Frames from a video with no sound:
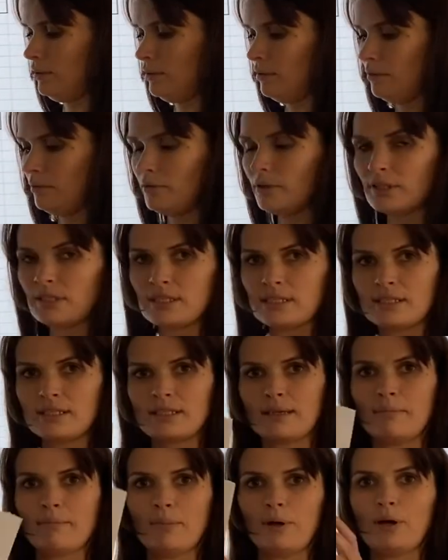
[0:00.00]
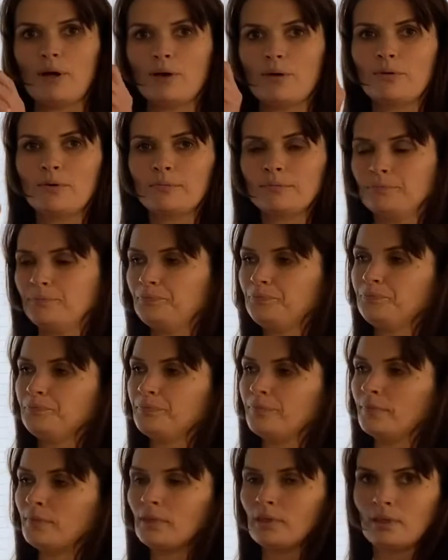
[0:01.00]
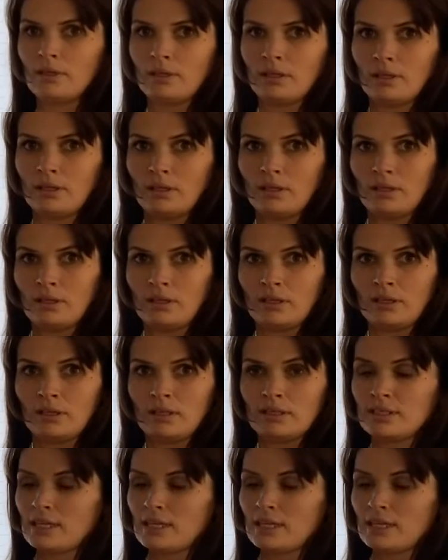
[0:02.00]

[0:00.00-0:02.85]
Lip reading: What's this symbol? The